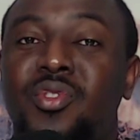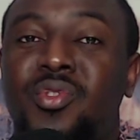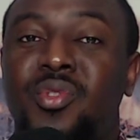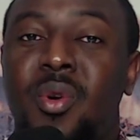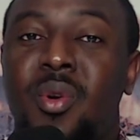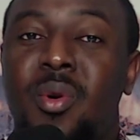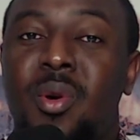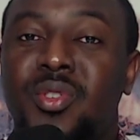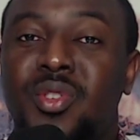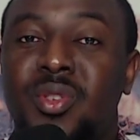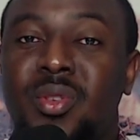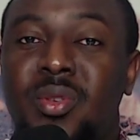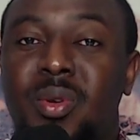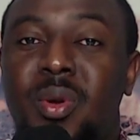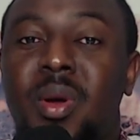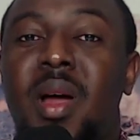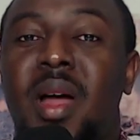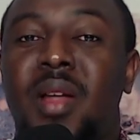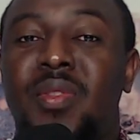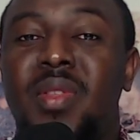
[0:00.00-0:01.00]

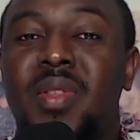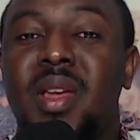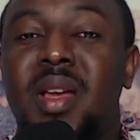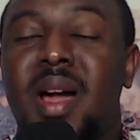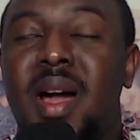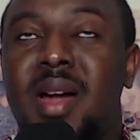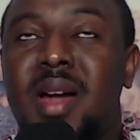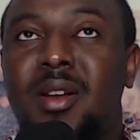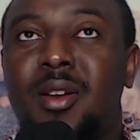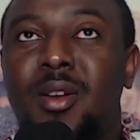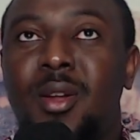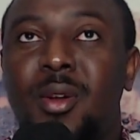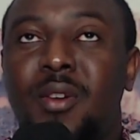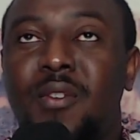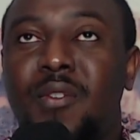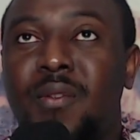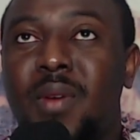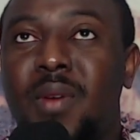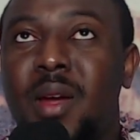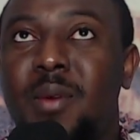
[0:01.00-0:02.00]
tutorials, I think I had a lot
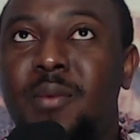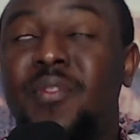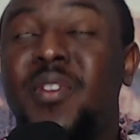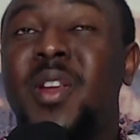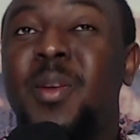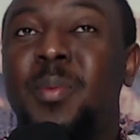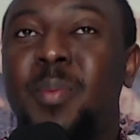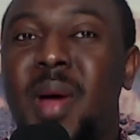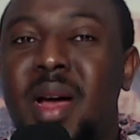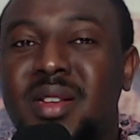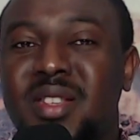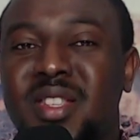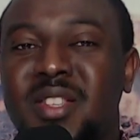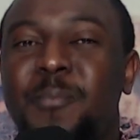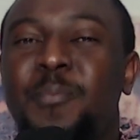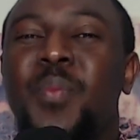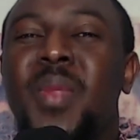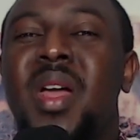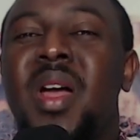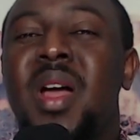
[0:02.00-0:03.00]
of feedbacks.
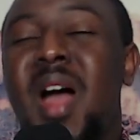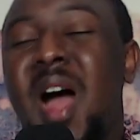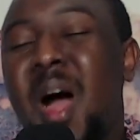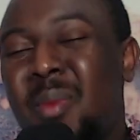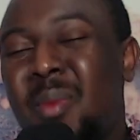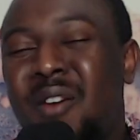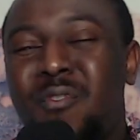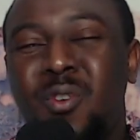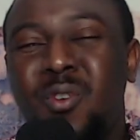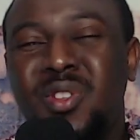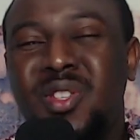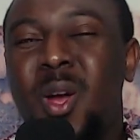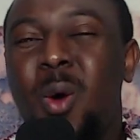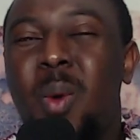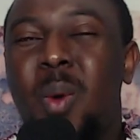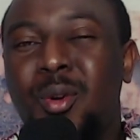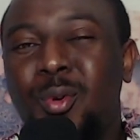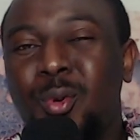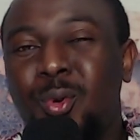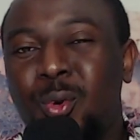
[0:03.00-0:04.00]
I'm not for sale
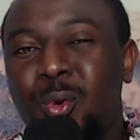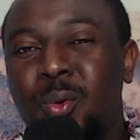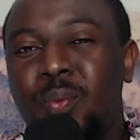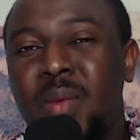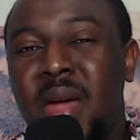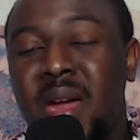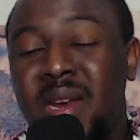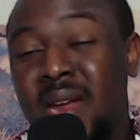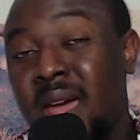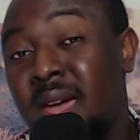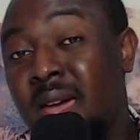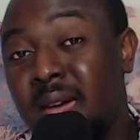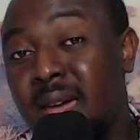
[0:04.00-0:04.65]
wadodo and